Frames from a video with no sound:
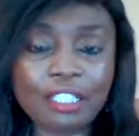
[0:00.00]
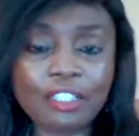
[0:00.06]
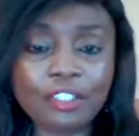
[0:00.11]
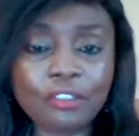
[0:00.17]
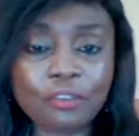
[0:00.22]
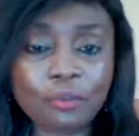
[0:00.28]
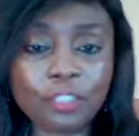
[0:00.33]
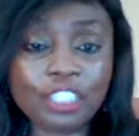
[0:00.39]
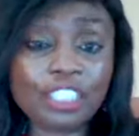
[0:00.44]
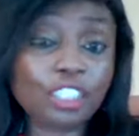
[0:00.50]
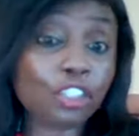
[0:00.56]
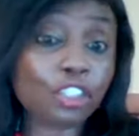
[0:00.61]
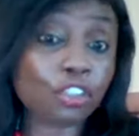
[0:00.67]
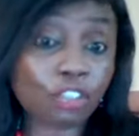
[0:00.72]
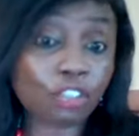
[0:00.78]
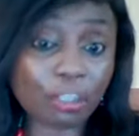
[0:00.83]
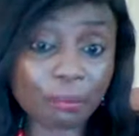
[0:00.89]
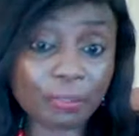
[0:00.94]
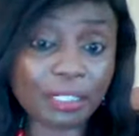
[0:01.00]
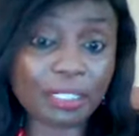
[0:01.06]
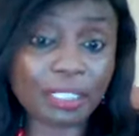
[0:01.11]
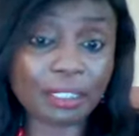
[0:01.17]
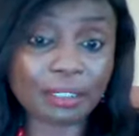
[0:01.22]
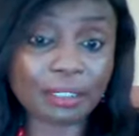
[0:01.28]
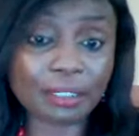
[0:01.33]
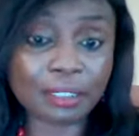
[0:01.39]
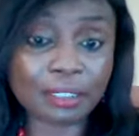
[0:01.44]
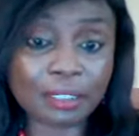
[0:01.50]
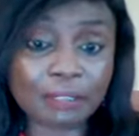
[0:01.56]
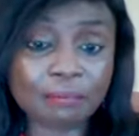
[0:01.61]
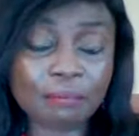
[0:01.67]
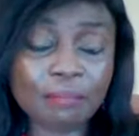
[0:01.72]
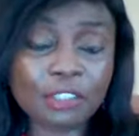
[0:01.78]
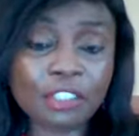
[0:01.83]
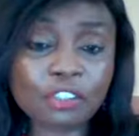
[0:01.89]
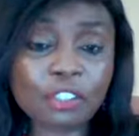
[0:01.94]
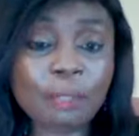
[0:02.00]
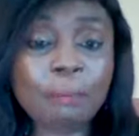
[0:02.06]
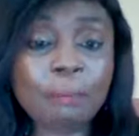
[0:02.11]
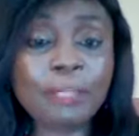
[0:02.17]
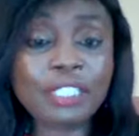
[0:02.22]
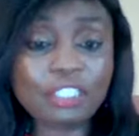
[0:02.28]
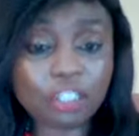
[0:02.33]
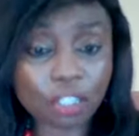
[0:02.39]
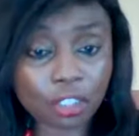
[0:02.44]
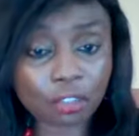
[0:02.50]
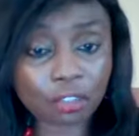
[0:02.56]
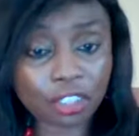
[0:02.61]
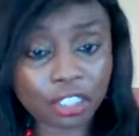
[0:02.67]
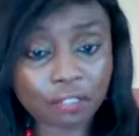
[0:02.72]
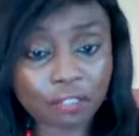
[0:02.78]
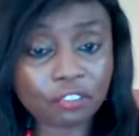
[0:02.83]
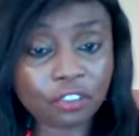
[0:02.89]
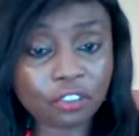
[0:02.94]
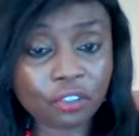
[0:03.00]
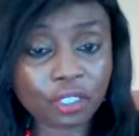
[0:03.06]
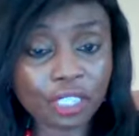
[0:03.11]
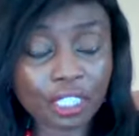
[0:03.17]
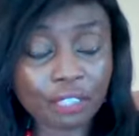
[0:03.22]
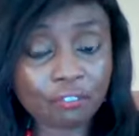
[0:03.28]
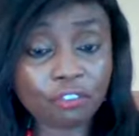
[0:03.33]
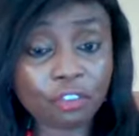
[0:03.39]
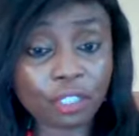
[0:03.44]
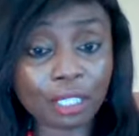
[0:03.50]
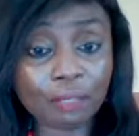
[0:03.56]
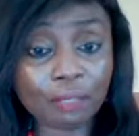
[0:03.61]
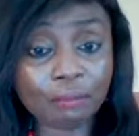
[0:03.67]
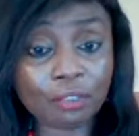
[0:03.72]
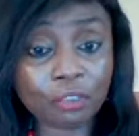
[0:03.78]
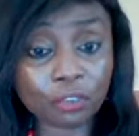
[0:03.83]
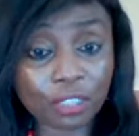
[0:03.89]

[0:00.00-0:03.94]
you know indiscriminately so a mentor could give you give you um,